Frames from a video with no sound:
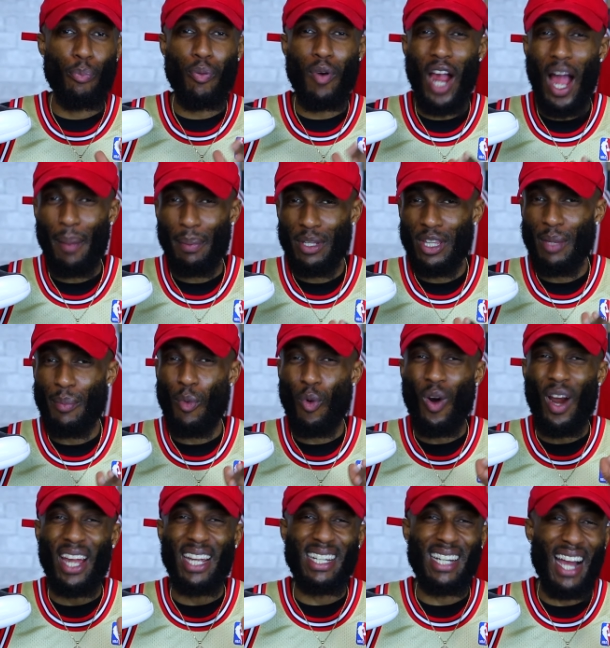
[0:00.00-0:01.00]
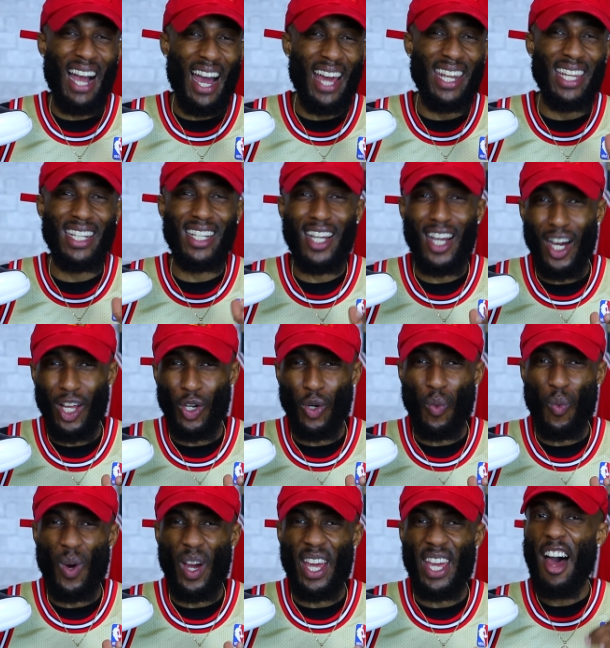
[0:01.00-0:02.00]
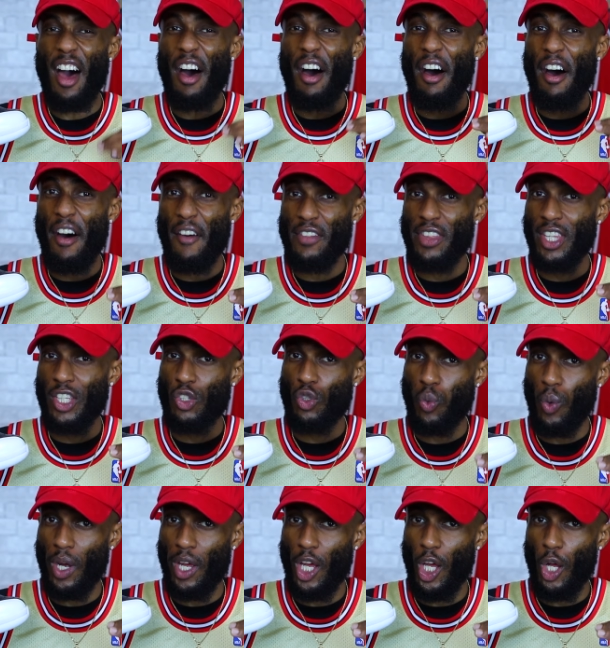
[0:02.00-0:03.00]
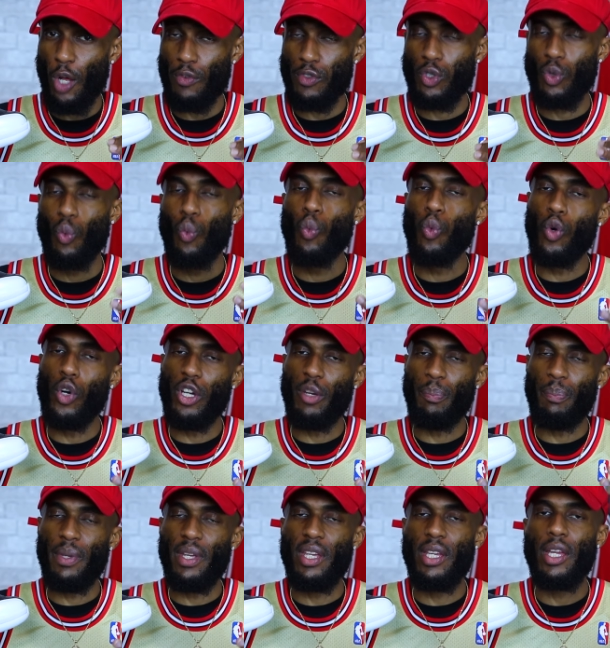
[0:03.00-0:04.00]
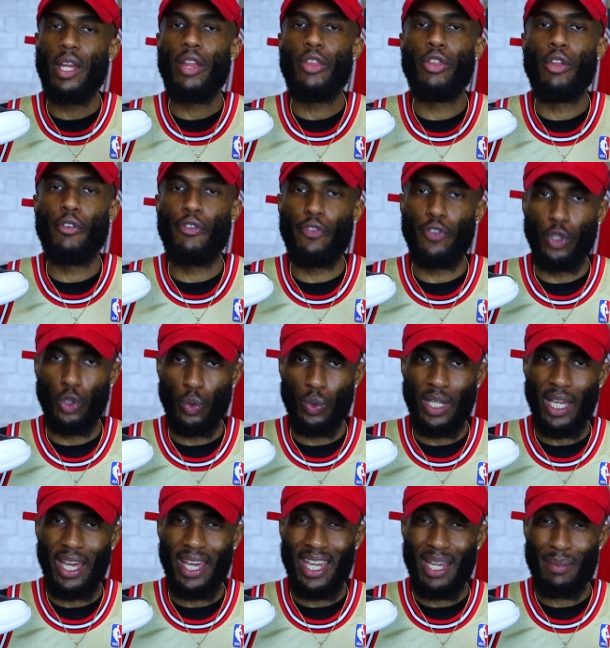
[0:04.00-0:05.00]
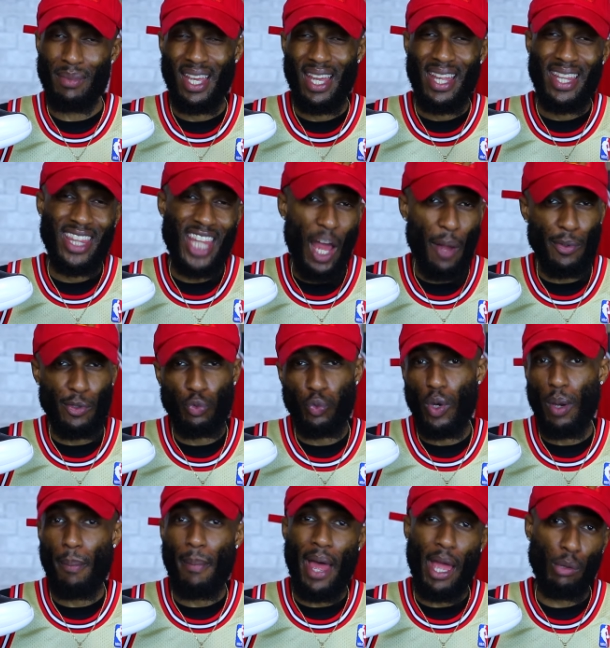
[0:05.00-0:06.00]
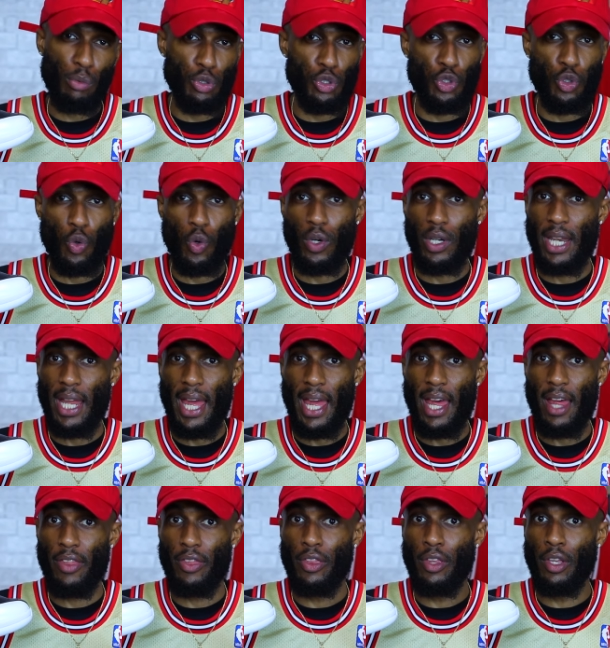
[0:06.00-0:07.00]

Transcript: Probably the more iconic colorway of the 12s would be the flu games. That was when Michael Jordan had